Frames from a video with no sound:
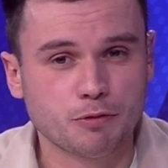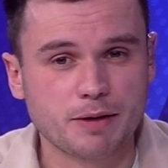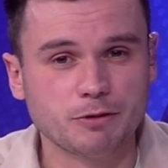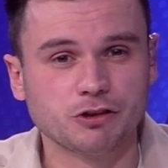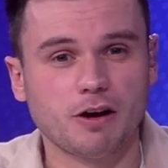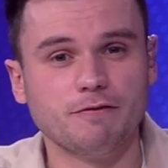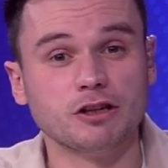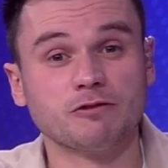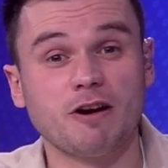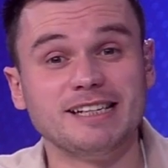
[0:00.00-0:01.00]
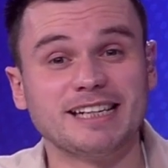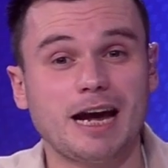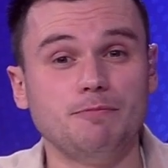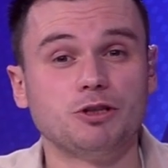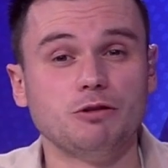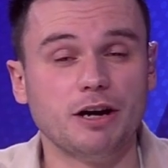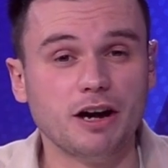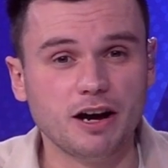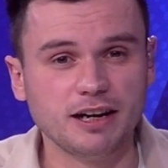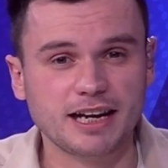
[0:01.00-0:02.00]
The Prema drivers' race came to an
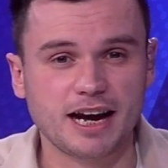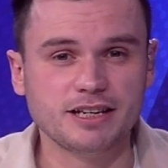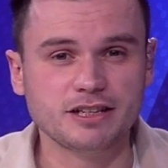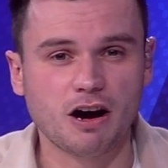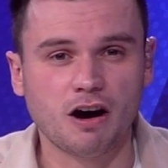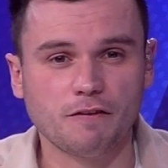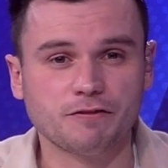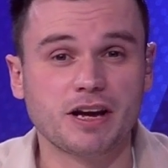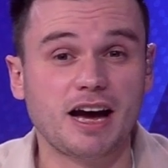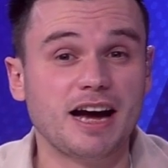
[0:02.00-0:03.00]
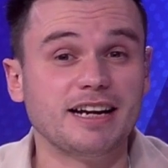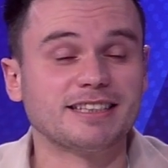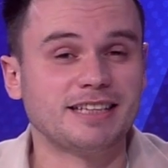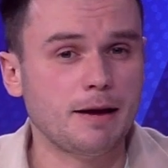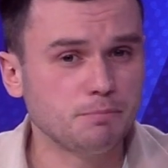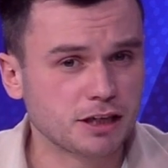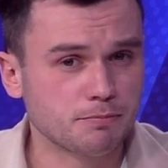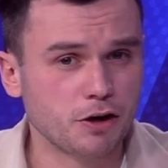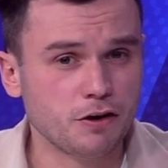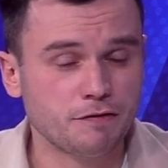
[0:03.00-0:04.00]
early end after an attempted
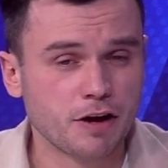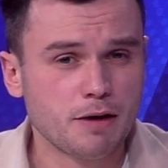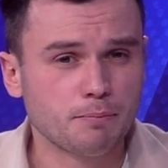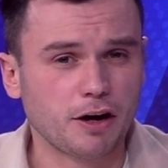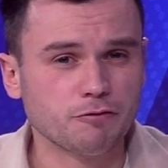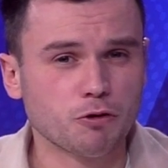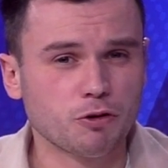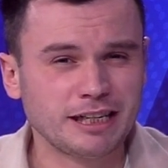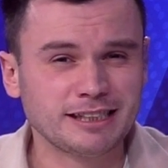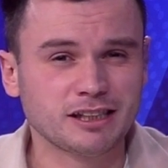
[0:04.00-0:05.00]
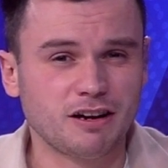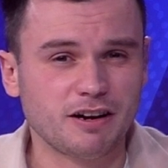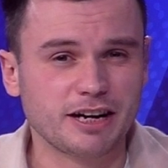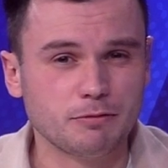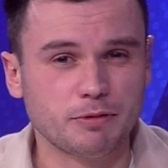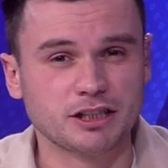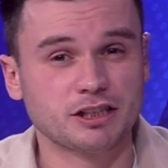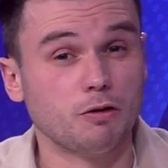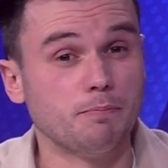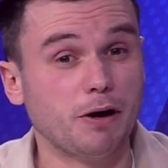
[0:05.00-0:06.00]
move by Ronnie Sarni, which
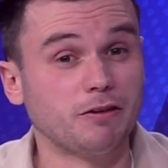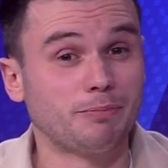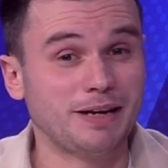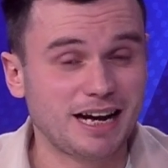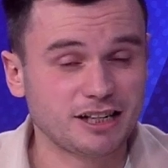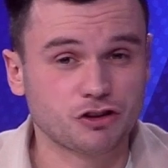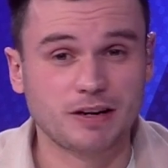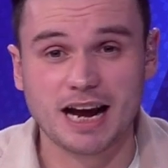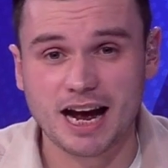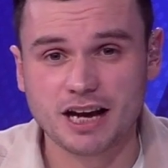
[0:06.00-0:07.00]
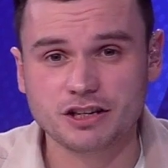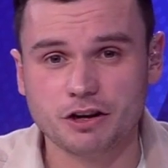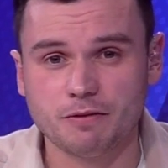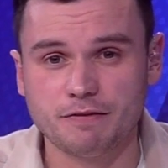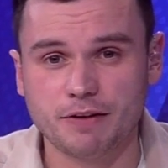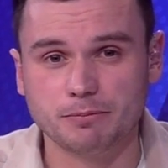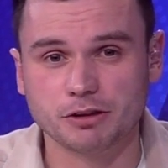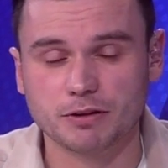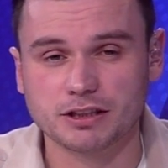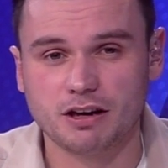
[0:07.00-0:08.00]
saw both Piastri and Yuri
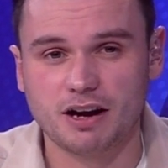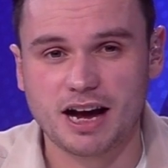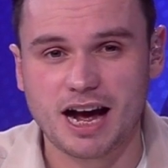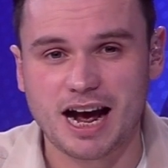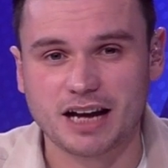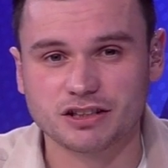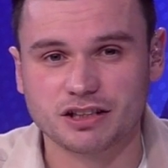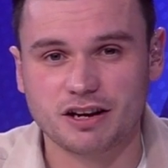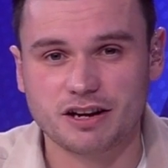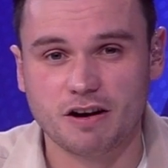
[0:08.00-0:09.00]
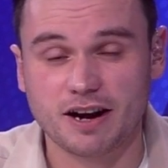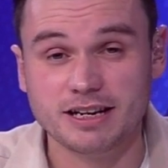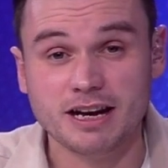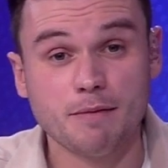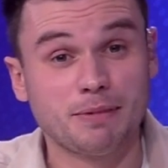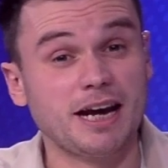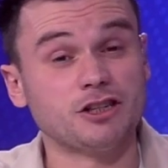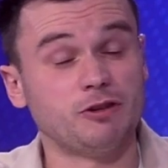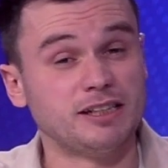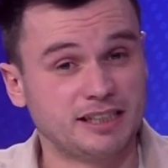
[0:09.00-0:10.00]
Vips retire at turn 9.
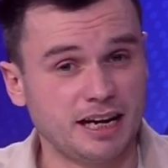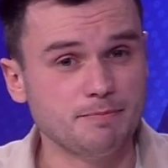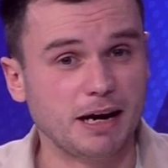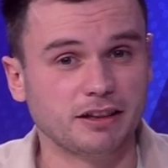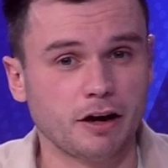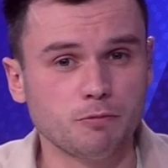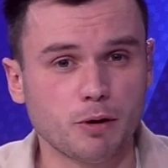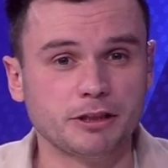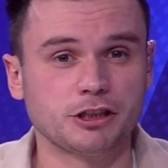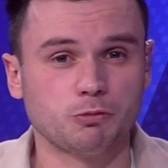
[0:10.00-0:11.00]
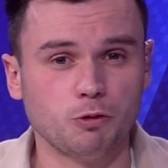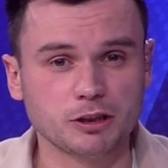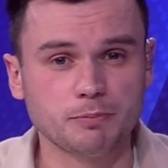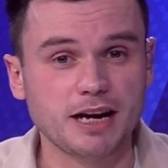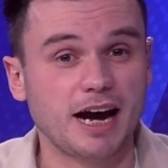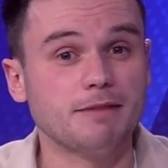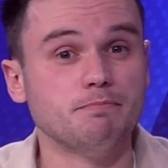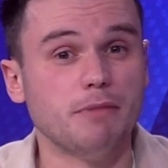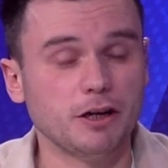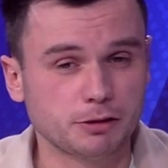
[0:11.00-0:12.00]
Piastri's teammate, though, Robert Schwartzman, had
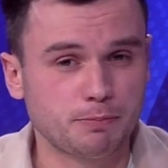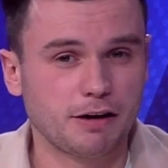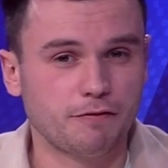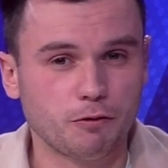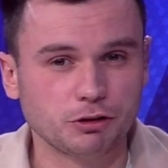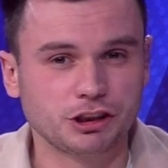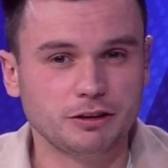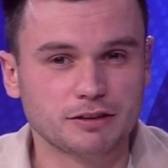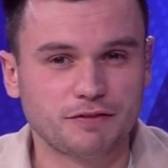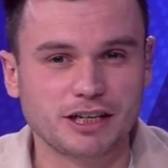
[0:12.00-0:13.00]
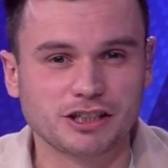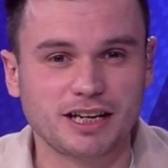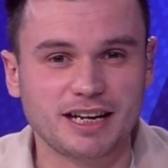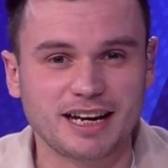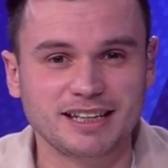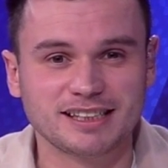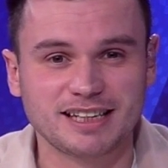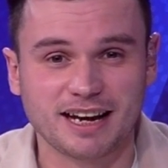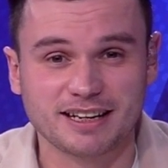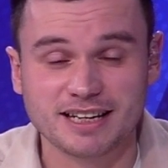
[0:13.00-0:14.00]
much better fortunes, finishing in
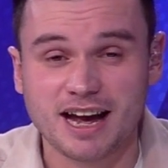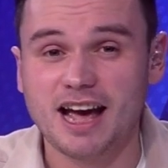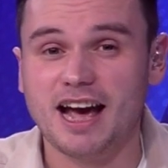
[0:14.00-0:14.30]
2nd